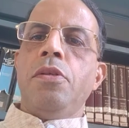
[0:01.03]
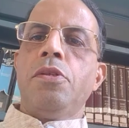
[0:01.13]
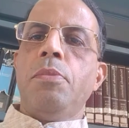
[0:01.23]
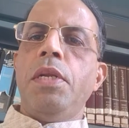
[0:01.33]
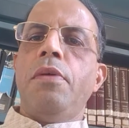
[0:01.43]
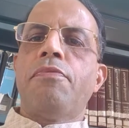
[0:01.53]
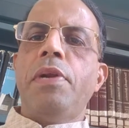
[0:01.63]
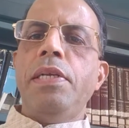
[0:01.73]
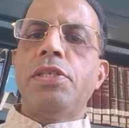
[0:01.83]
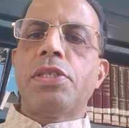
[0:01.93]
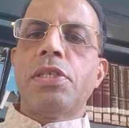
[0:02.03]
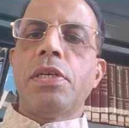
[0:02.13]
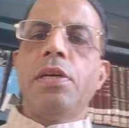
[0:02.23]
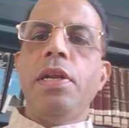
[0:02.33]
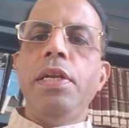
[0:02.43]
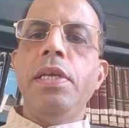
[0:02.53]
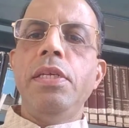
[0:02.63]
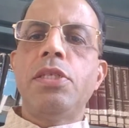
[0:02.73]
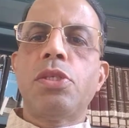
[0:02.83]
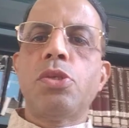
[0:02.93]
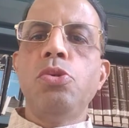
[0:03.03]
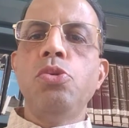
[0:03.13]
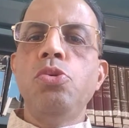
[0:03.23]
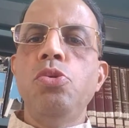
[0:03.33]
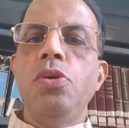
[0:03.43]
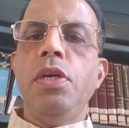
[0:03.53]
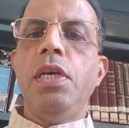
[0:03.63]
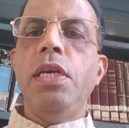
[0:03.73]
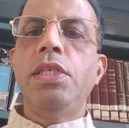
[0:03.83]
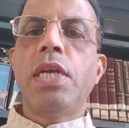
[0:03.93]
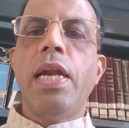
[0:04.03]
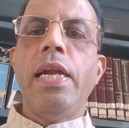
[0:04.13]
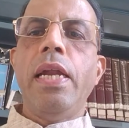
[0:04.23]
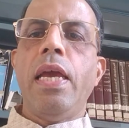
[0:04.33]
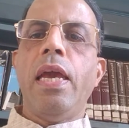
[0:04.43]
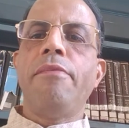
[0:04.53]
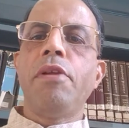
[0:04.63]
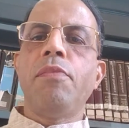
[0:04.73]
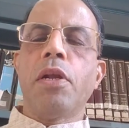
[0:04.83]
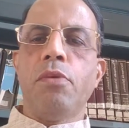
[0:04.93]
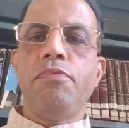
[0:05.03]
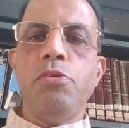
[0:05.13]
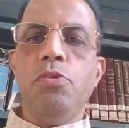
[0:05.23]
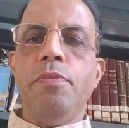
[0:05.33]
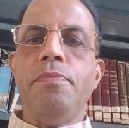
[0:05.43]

So, my dear friends, greetings to each and every one of you.